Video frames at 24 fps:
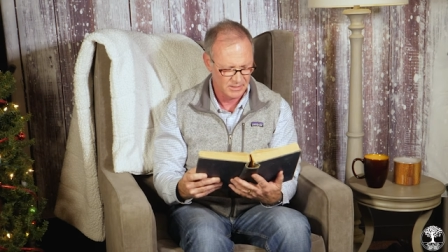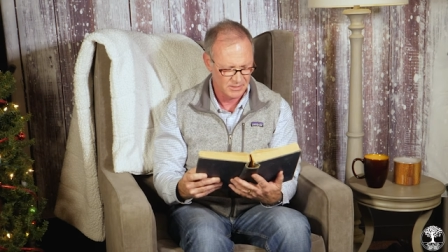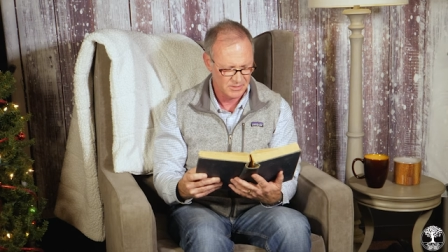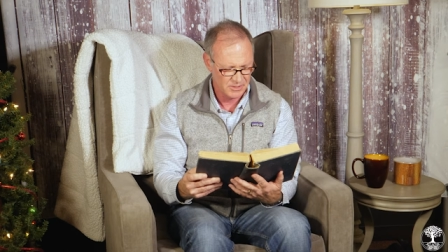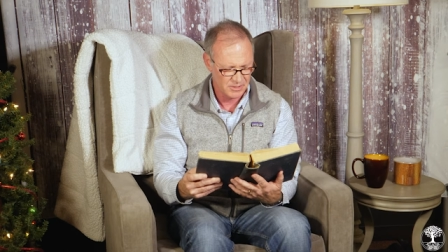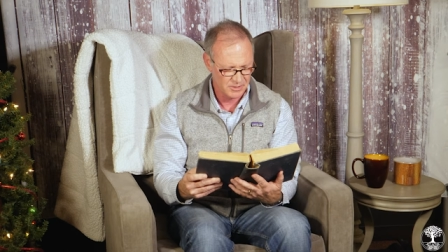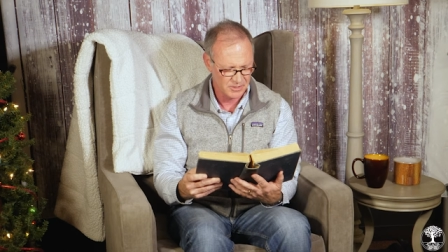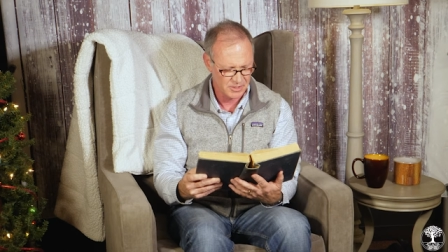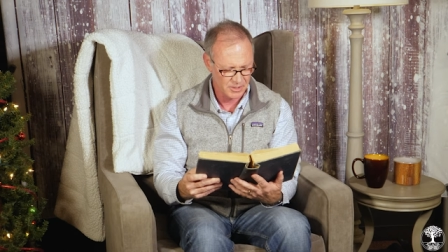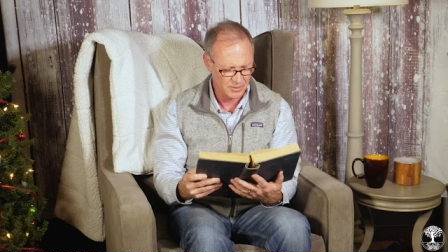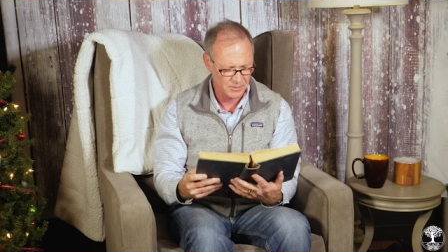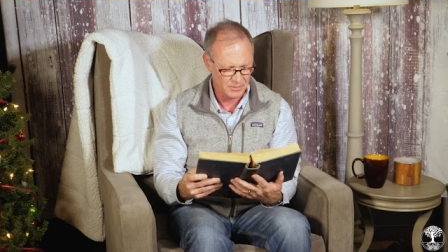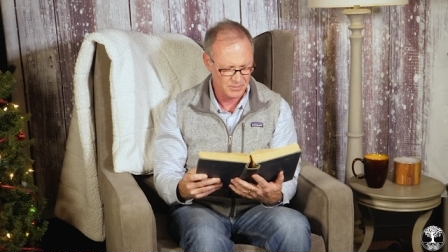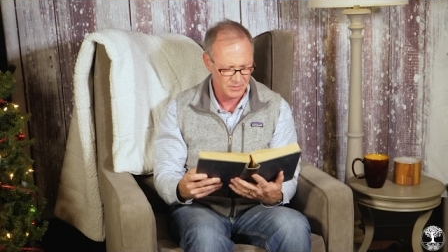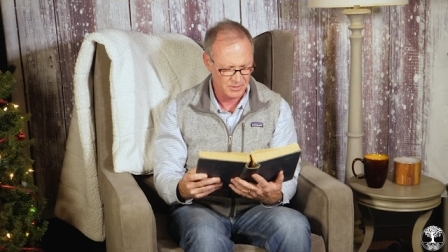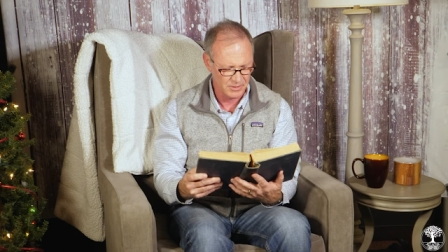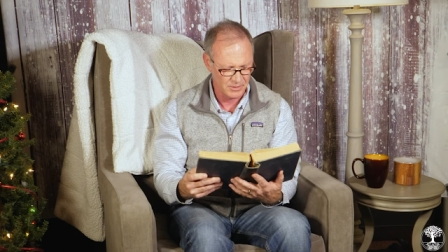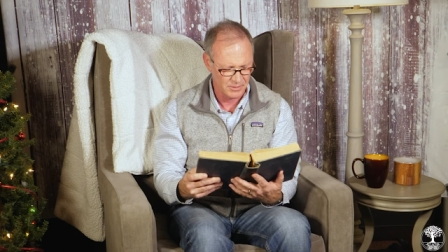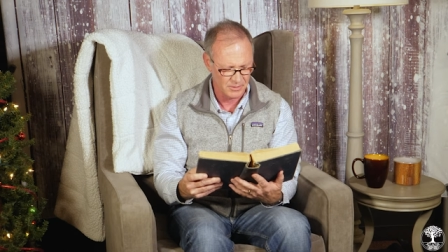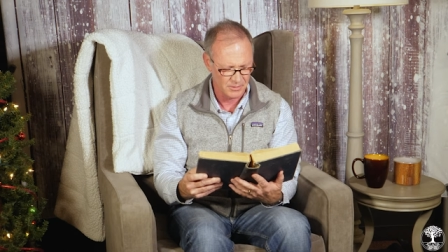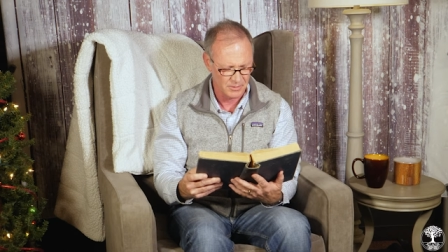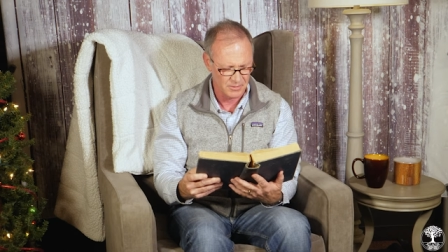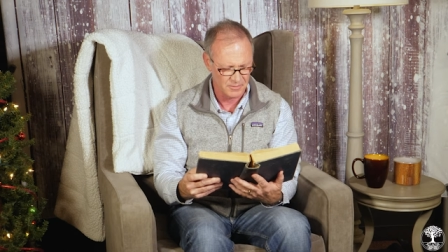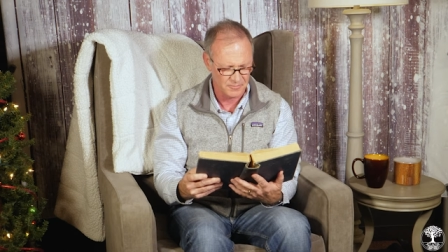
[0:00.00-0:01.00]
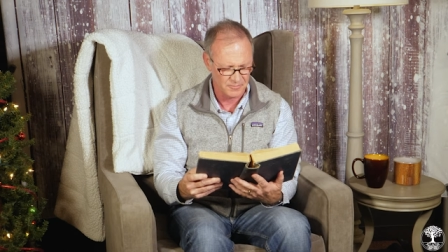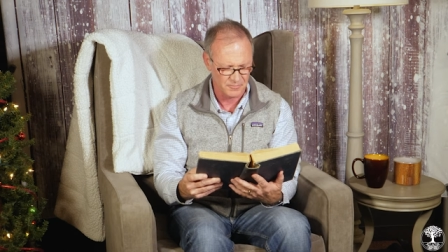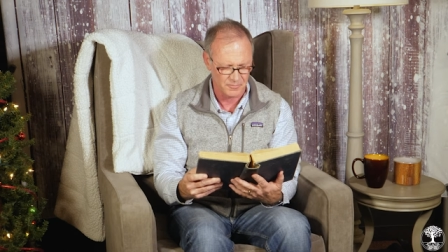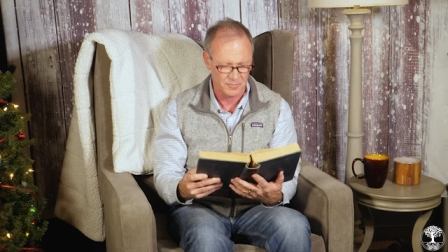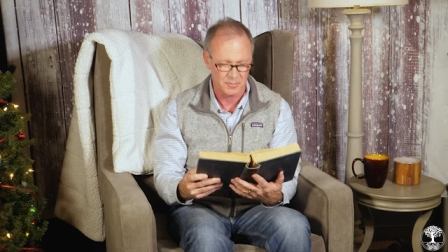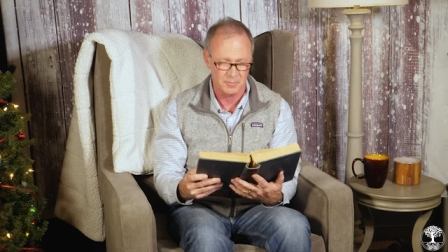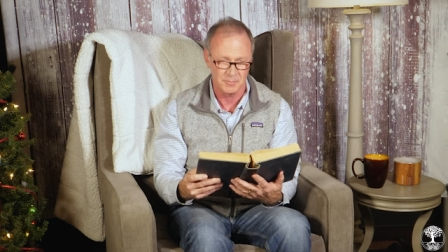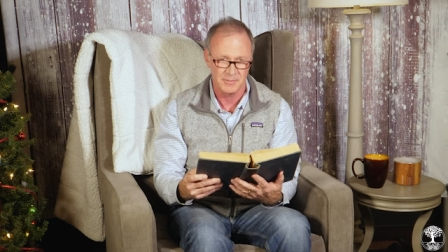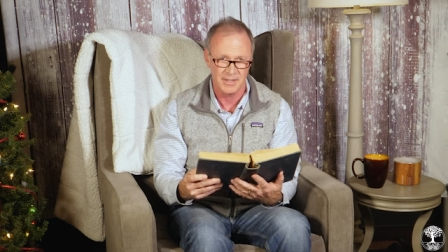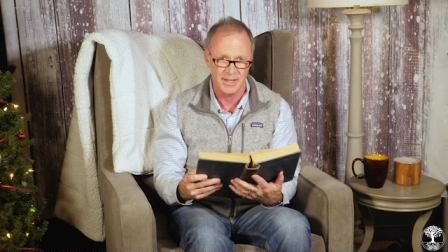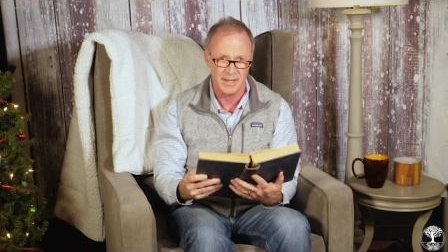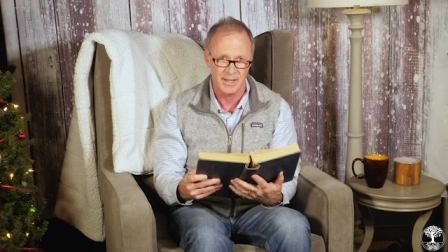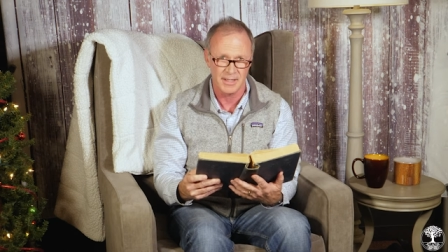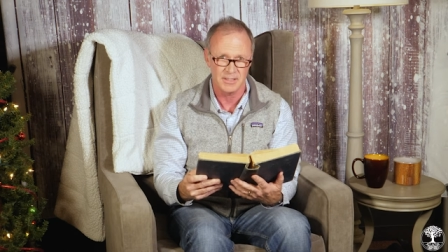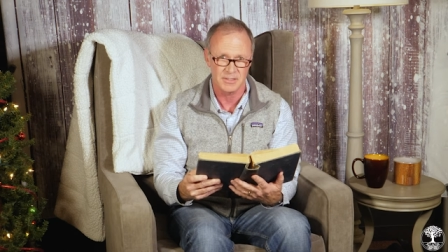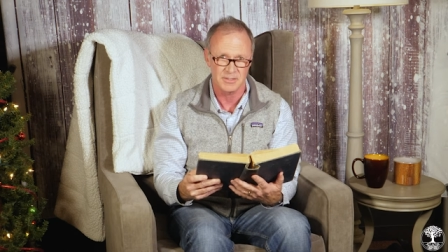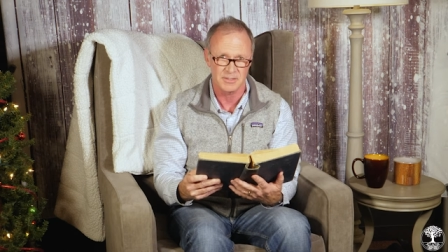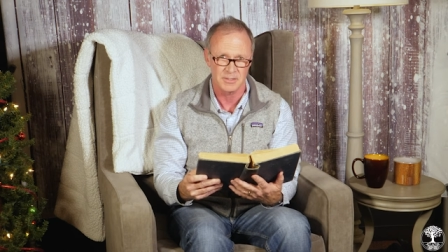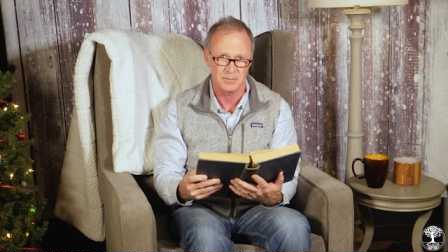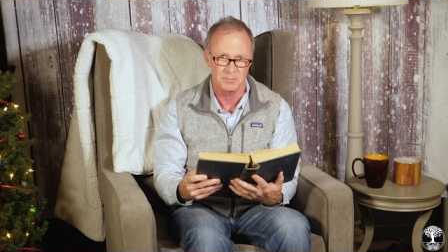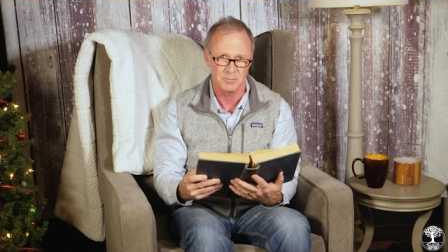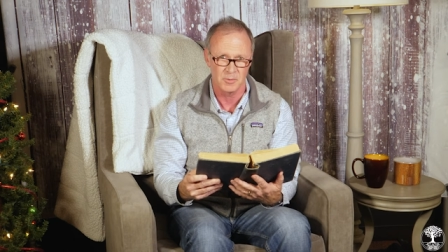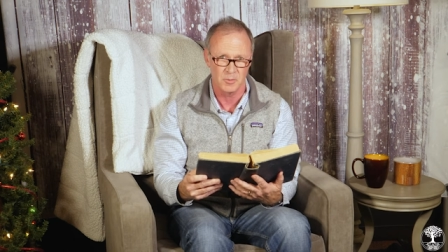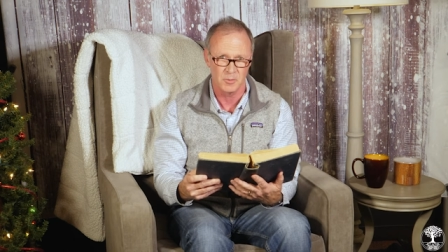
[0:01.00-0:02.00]
to turn the earth from
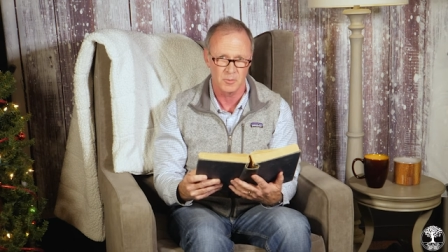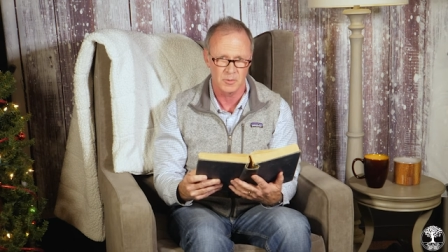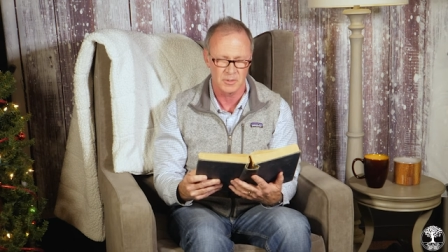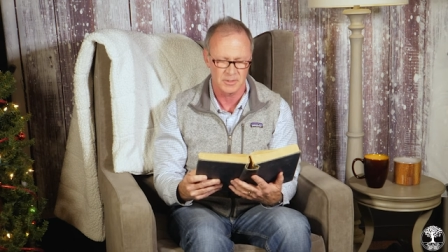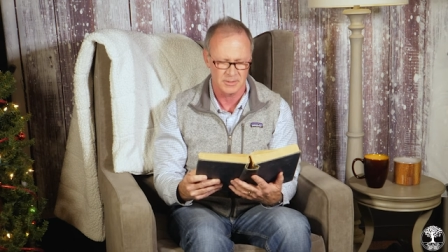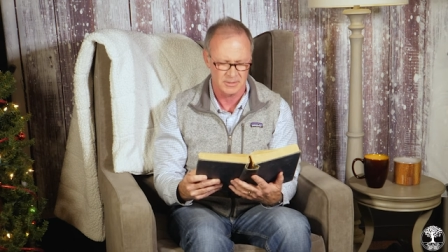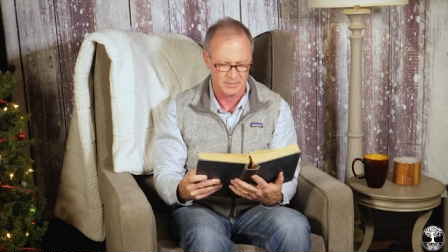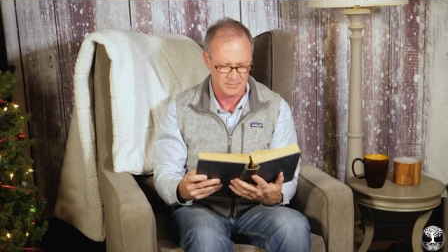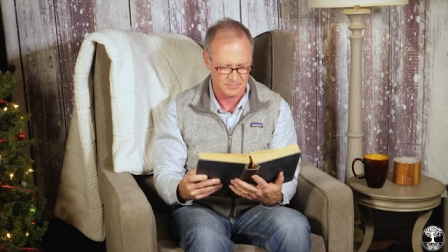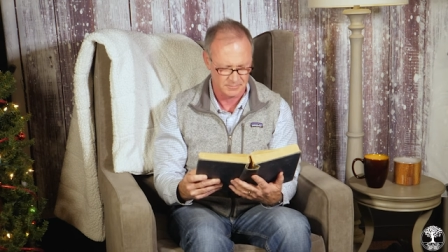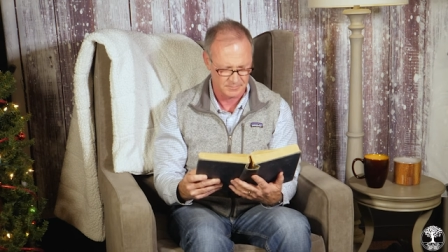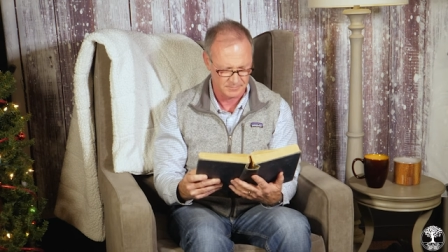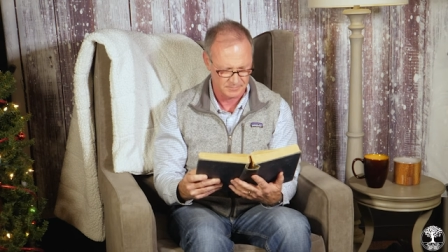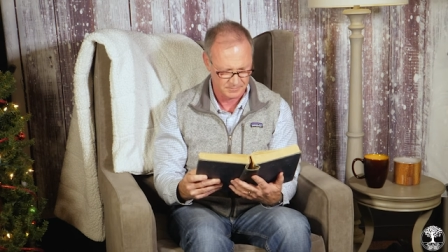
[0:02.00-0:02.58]
night to morning.